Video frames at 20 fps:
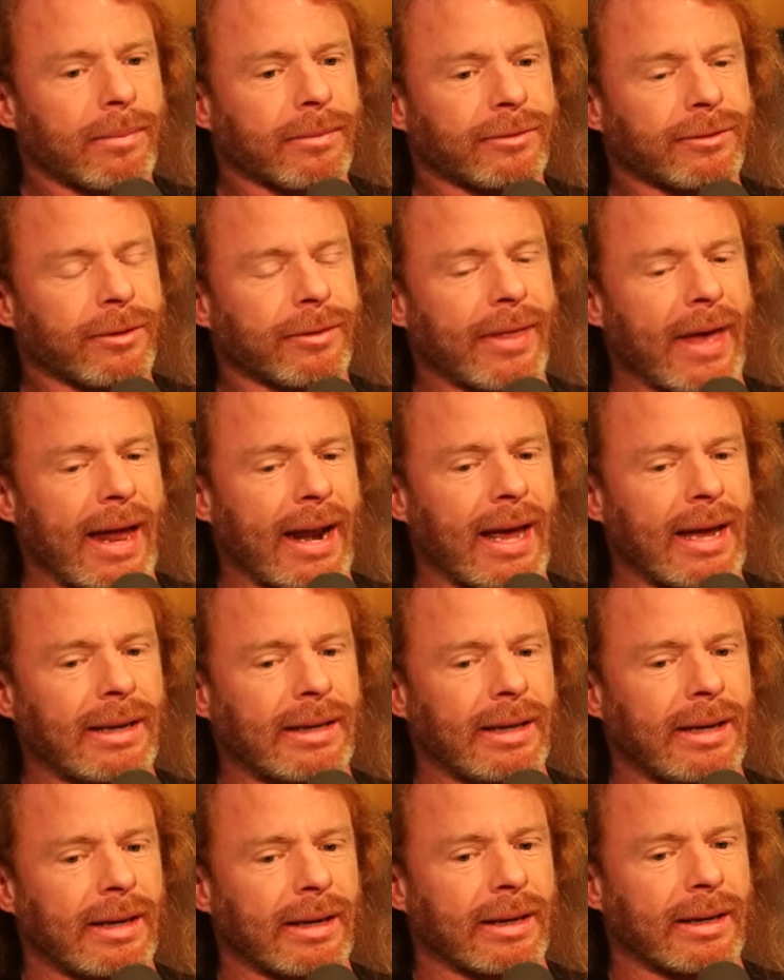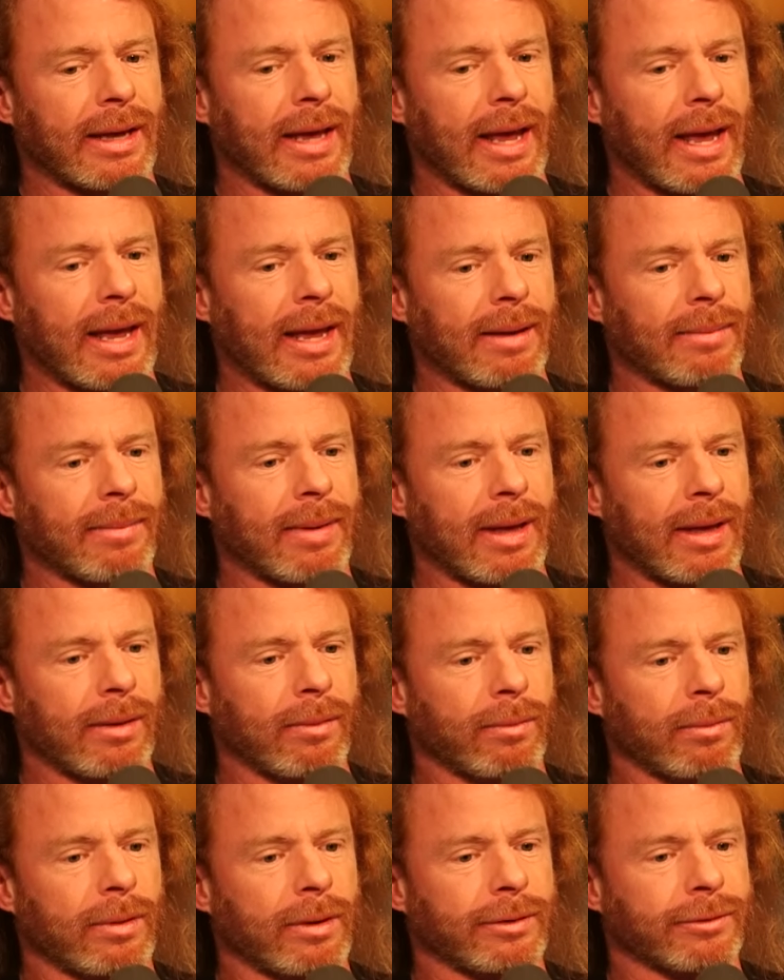So that idea came,
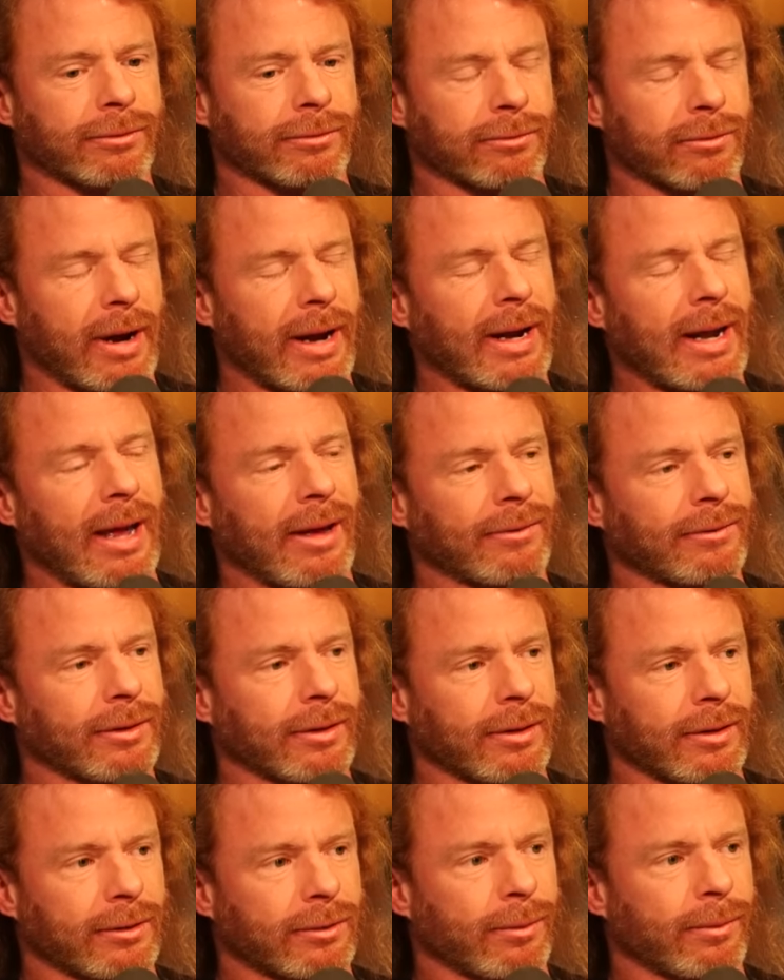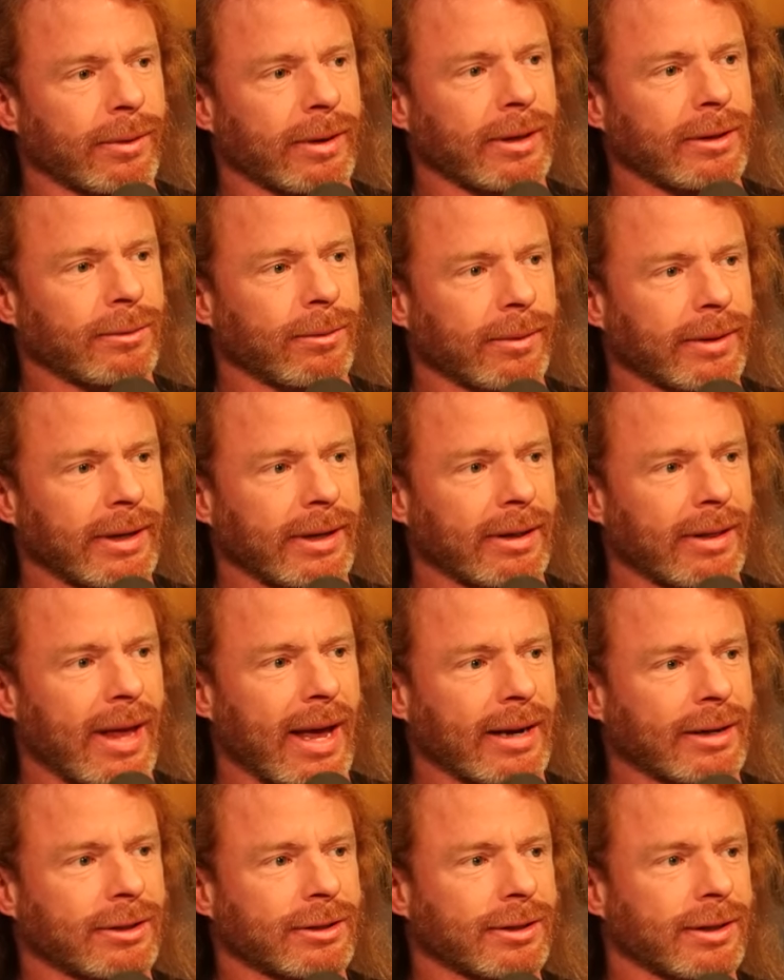it was right after the 2020
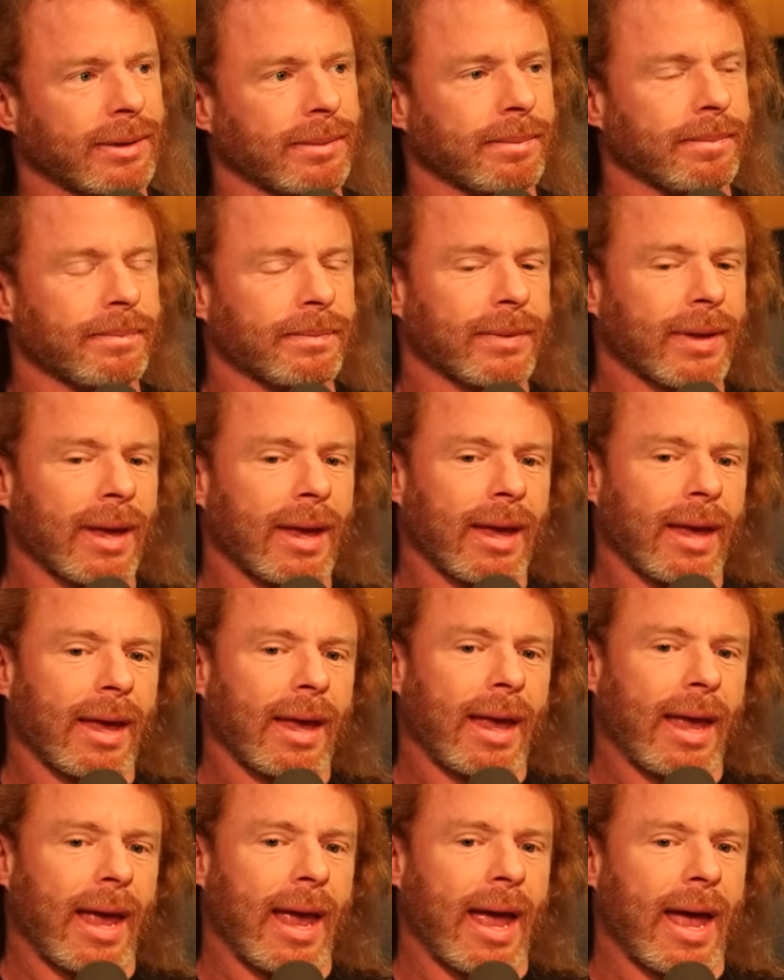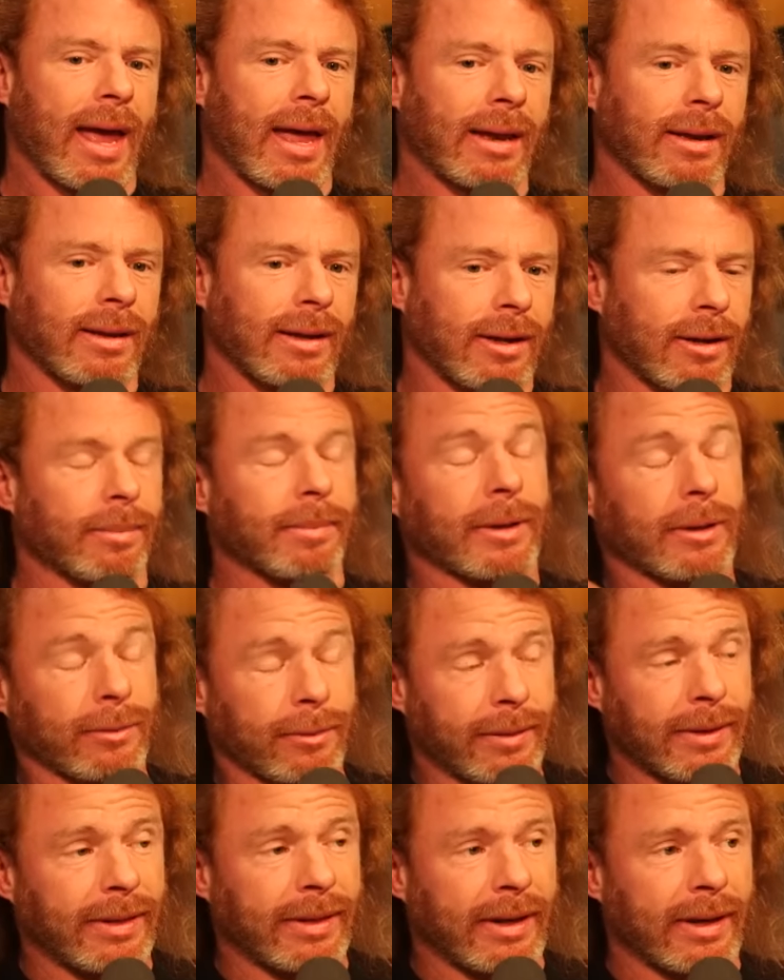election. And, you know,
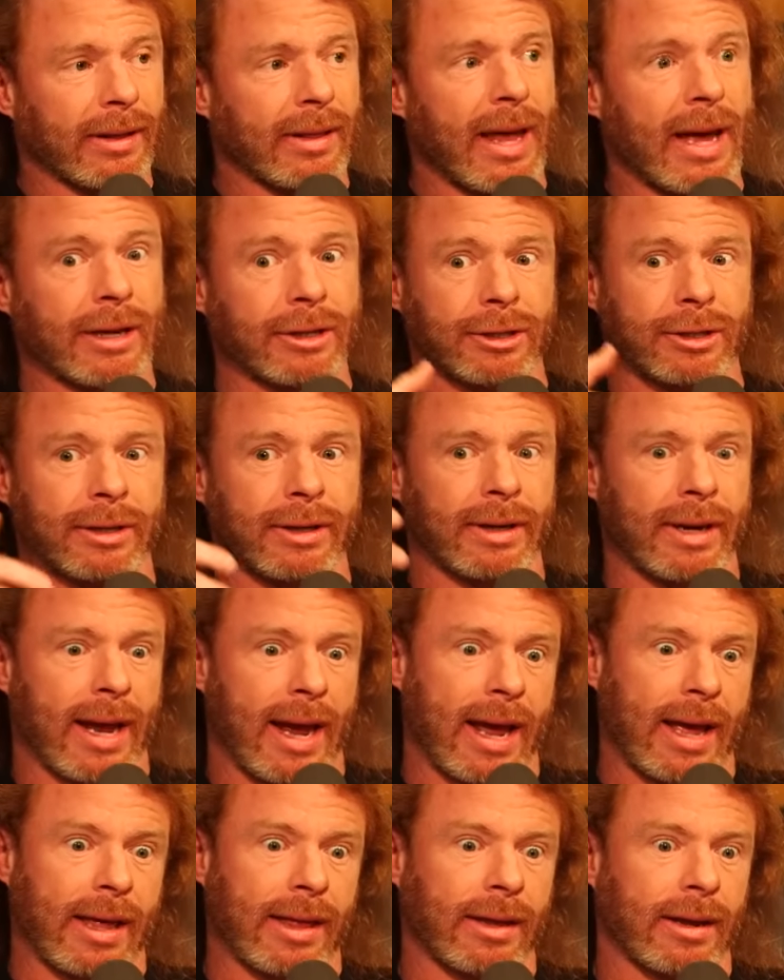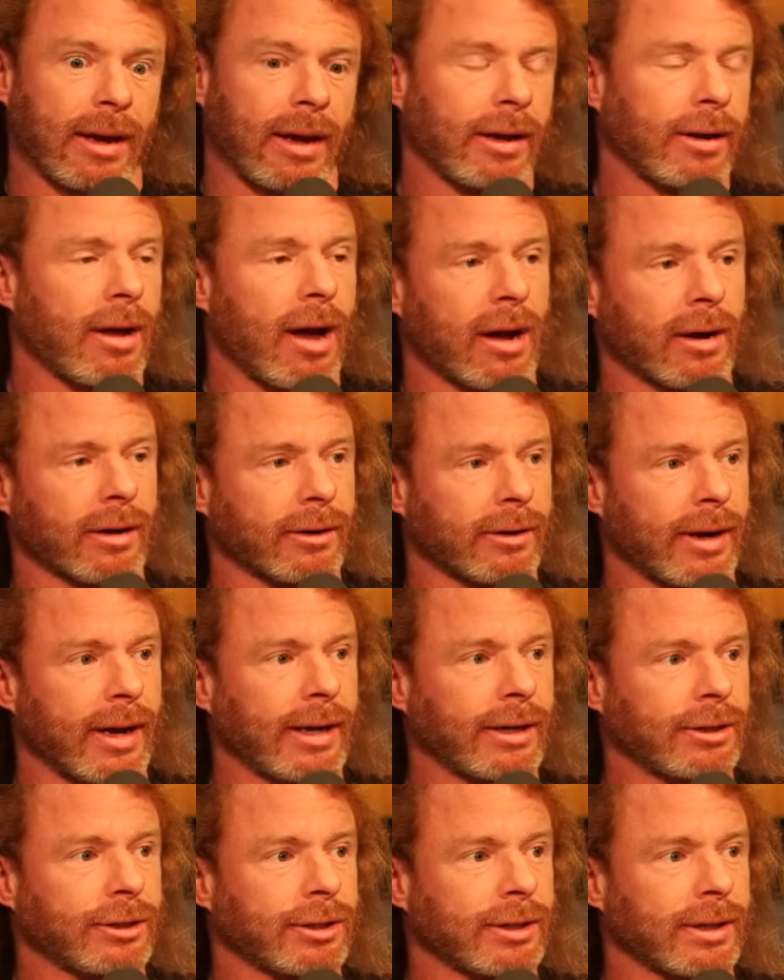between the election and
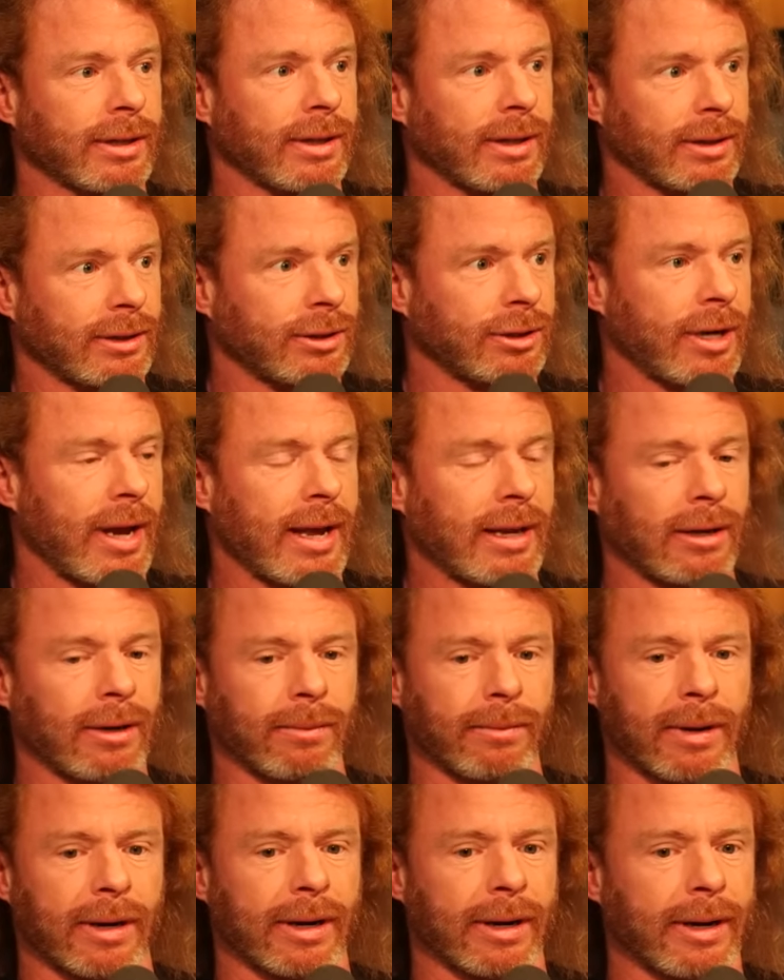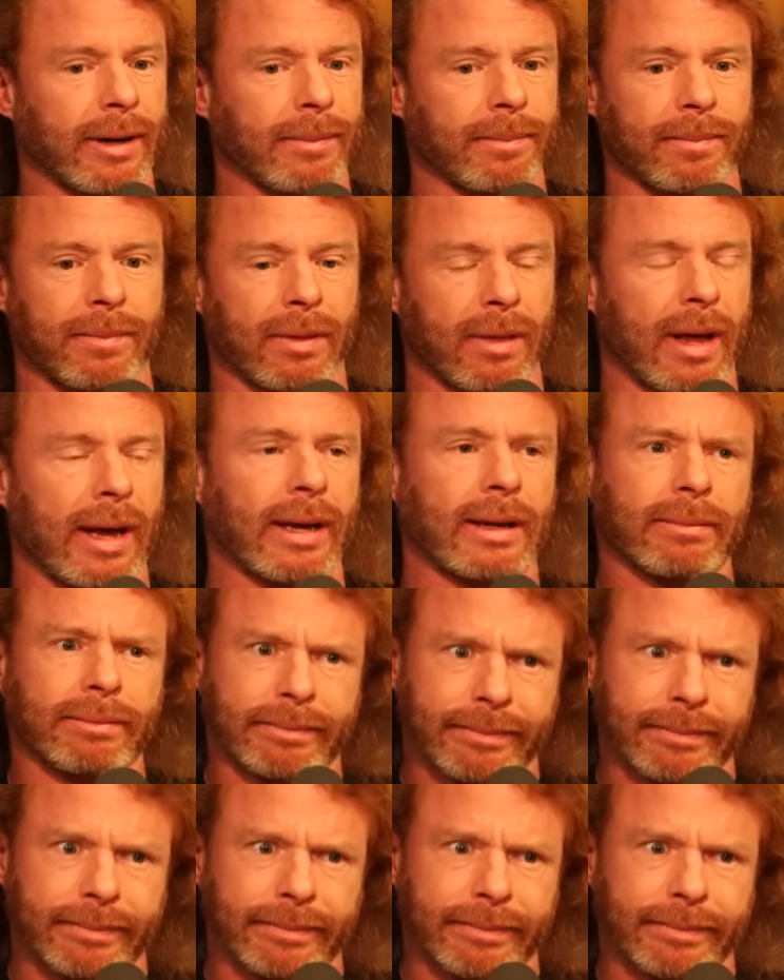inauguration in January, like,